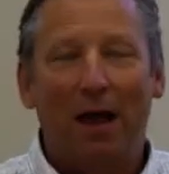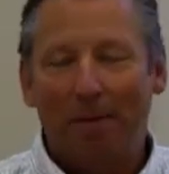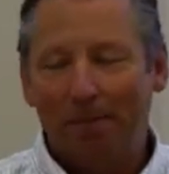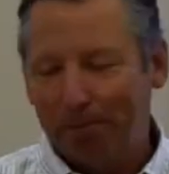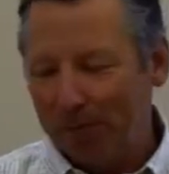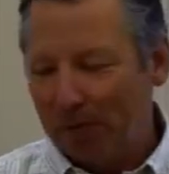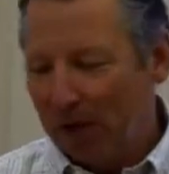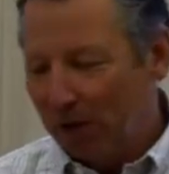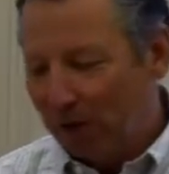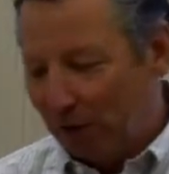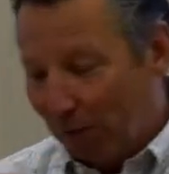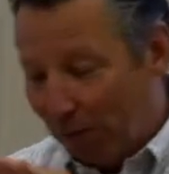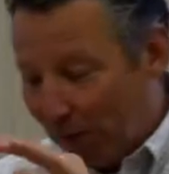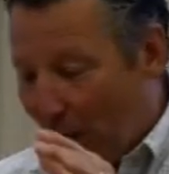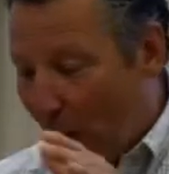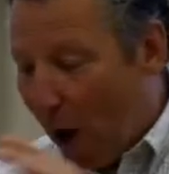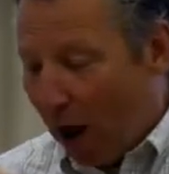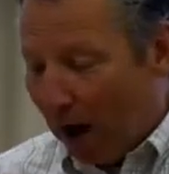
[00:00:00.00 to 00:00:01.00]
Okay,
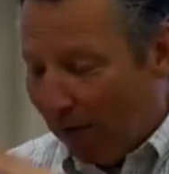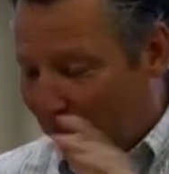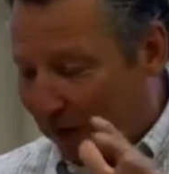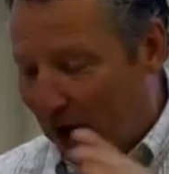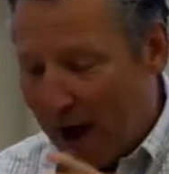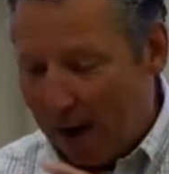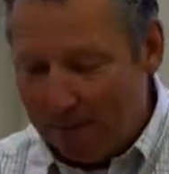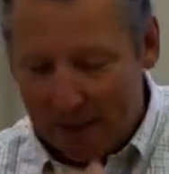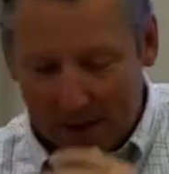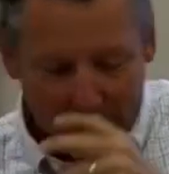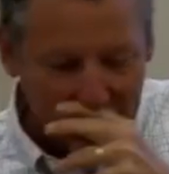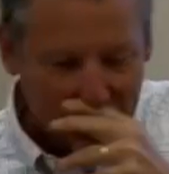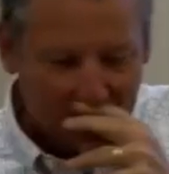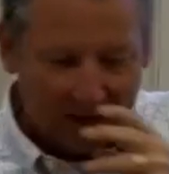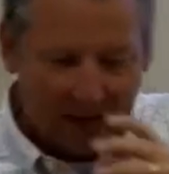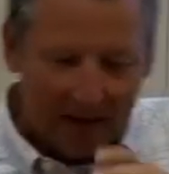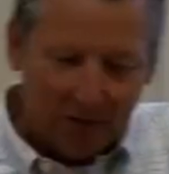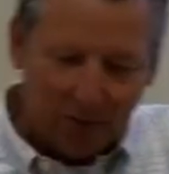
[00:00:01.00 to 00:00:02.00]
so for all of time,
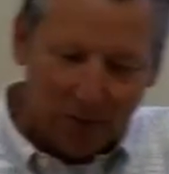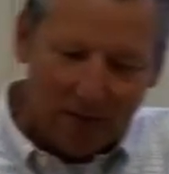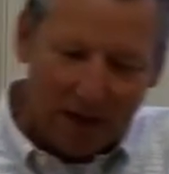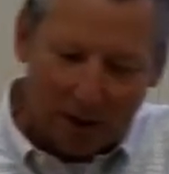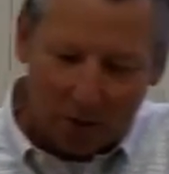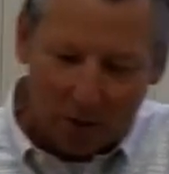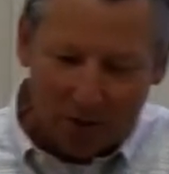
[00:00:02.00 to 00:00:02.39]
that was the case.